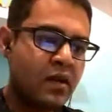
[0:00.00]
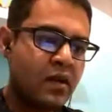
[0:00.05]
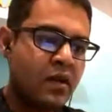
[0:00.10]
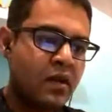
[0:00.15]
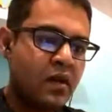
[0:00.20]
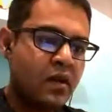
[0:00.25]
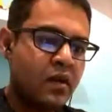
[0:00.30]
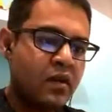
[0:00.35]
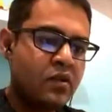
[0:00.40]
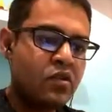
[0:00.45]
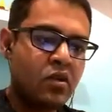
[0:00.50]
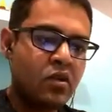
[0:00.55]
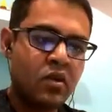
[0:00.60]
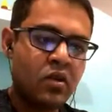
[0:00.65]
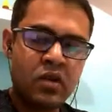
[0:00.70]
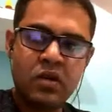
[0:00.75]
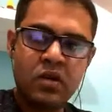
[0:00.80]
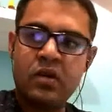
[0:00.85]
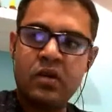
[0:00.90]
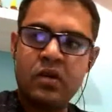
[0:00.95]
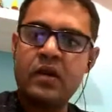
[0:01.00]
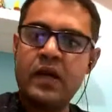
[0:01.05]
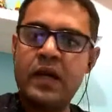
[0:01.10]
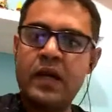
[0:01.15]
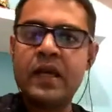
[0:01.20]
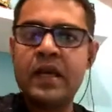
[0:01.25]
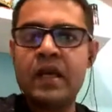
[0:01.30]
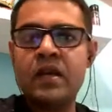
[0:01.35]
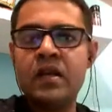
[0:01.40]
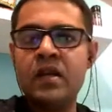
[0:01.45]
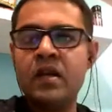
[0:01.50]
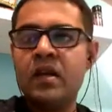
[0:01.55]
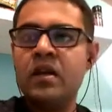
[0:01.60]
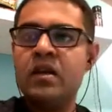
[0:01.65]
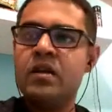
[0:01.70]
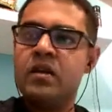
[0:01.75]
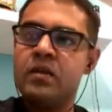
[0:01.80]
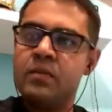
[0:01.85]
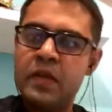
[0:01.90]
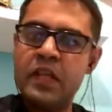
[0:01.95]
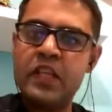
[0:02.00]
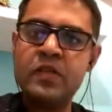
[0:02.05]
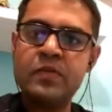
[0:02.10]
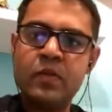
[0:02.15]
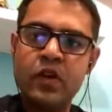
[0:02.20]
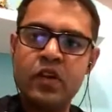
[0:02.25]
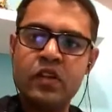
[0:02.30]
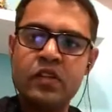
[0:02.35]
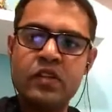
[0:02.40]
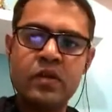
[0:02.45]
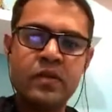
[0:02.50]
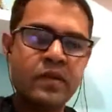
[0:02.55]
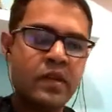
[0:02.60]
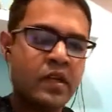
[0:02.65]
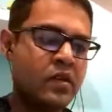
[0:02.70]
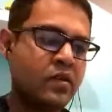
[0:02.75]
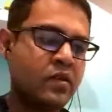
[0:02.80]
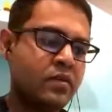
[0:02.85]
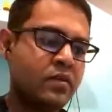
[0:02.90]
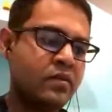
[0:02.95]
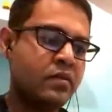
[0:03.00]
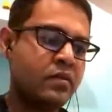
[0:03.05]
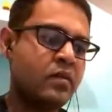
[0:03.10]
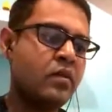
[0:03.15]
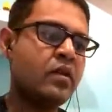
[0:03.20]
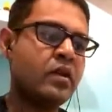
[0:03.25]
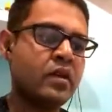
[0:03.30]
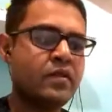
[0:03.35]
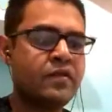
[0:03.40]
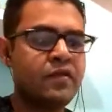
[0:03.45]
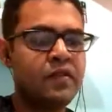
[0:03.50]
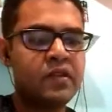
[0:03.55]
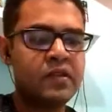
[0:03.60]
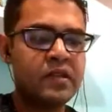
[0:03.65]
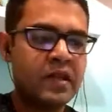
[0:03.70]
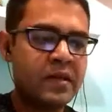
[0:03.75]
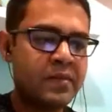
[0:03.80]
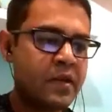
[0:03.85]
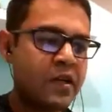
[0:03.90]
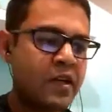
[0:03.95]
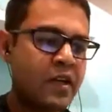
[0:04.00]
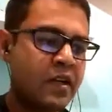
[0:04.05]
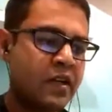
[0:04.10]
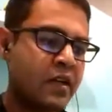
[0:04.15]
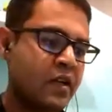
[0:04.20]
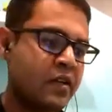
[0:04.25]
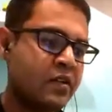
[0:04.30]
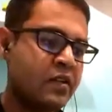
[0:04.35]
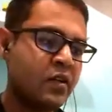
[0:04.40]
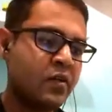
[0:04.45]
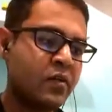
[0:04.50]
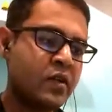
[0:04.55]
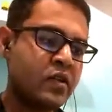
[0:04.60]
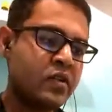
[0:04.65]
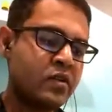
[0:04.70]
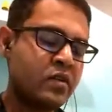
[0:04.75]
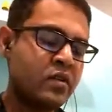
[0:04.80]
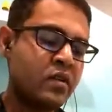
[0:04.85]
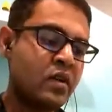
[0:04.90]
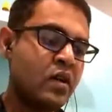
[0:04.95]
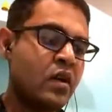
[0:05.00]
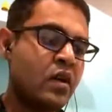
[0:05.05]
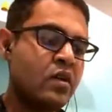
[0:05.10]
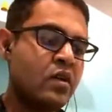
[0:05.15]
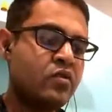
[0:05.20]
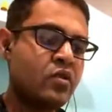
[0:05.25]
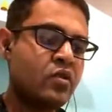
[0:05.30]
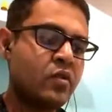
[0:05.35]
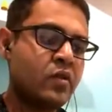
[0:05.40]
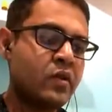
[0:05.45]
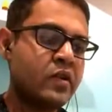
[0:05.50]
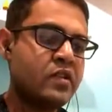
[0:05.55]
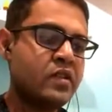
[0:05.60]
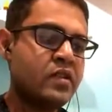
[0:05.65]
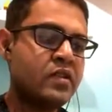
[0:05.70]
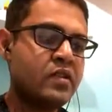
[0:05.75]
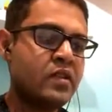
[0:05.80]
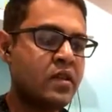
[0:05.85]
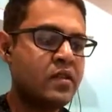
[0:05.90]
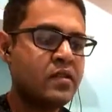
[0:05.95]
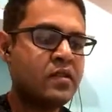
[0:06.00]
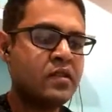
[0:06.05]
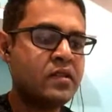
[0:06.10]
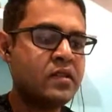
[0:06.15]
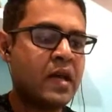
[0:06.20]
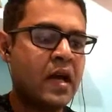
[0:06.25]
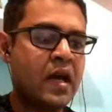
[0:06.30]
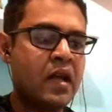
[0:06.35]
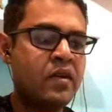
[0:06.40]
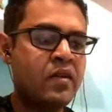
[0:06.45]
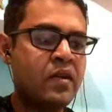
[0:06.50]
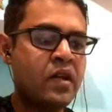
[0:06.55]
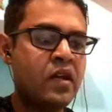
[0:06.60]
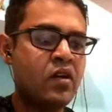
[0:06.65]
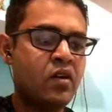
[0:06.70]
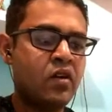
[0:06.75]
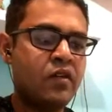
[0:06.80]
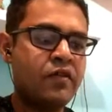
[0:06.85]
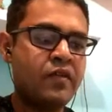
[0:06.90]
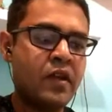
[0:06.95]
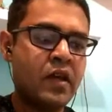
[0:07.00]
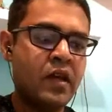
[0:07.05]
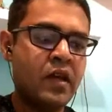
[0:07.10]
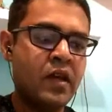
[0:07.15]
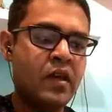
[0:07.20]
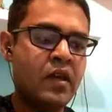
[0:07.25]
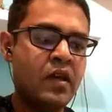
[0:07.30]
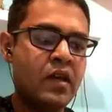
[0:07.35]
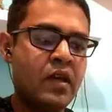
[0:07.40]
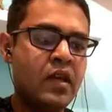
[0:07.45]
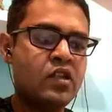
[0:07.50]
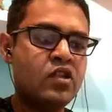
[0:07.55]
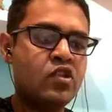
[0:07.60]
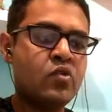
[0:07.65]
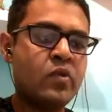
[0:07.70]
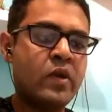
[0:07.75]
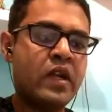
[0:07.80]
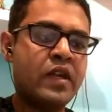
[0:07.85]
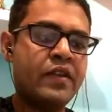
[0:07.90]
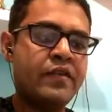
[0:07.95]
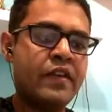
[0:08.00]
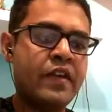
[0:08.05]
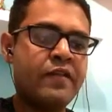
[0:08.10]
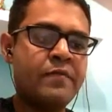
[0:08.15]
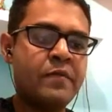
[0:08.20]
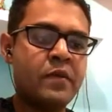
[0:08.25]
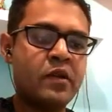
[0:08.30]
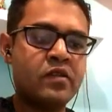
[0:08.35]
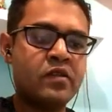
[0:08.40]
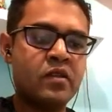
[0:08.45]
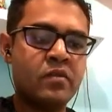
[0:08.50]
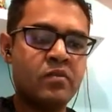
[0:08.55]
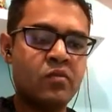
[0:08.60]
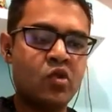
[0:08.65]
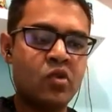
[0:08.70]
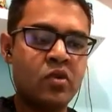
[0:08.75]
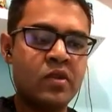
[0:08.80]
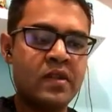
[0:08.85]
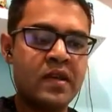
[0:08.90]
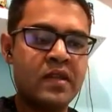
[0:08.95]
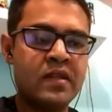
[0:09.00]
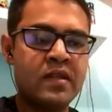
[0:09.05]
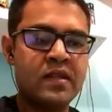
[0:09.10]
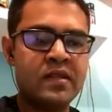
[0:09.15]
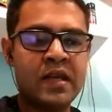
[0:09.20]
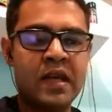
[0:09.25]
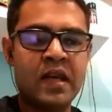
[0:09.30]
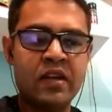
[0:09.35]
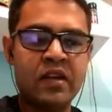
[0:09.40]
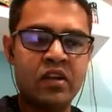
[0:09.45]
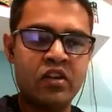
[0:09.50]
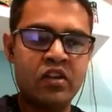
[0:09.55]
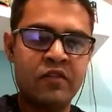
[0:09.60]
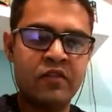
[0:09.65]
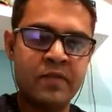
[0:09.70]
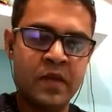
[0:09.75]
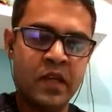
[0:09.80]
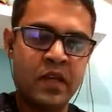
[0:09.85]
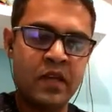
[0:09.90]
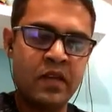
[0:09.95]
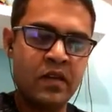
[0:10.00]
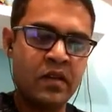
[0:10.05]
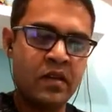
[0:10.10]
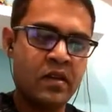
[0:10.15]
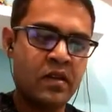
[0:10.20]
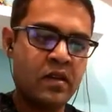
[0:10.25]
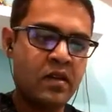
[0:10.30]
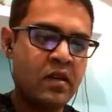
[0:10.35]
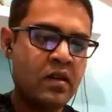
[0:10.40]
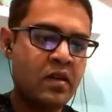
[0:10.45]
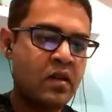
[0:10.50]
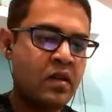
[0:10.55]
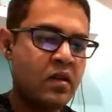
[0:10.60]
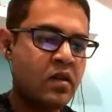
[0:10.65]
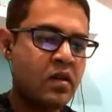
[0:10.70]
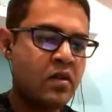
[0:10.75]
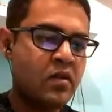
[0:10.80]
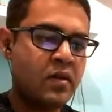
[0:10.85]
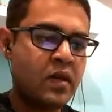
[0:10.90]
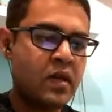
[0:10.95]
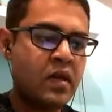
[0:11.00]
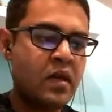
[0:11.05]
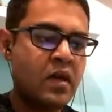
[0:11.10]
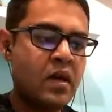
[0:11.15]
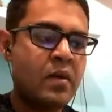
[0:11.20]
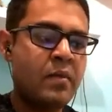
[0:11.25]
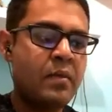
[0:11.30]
so again, please pause the video. Okay, first let me dictate the question. The question says salary of A is 25% more than the salary of B. Okay, by